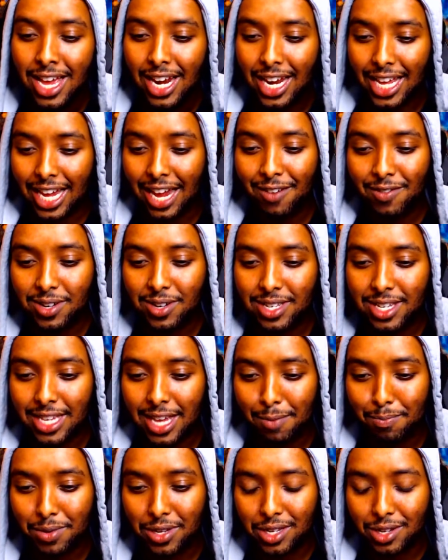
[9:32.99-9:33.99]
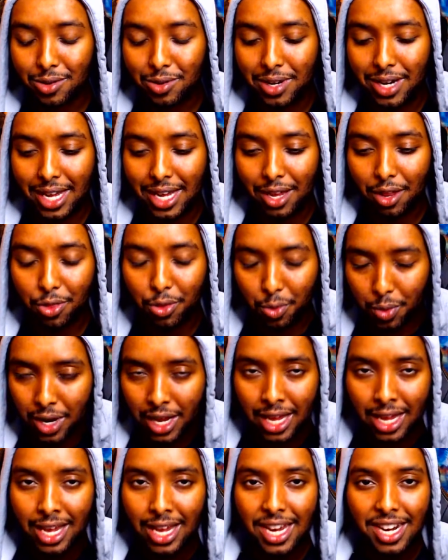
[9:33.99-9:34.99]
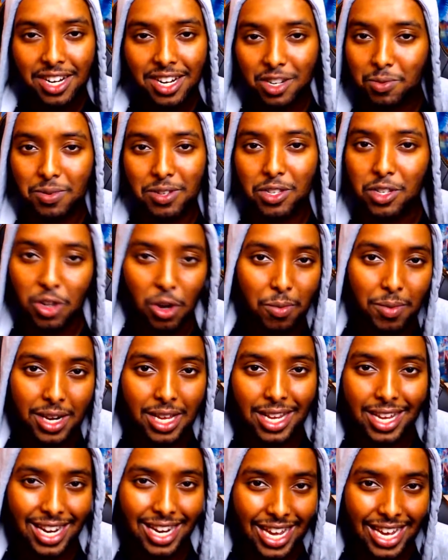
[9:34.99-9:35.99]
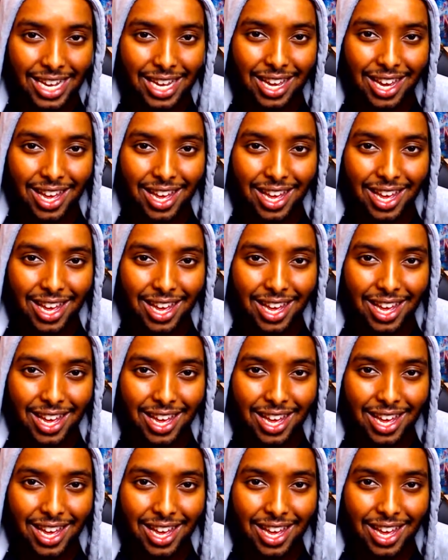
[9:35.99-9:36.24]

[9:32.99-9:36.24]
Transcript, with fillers: Like ever since episode like three, there's been so many like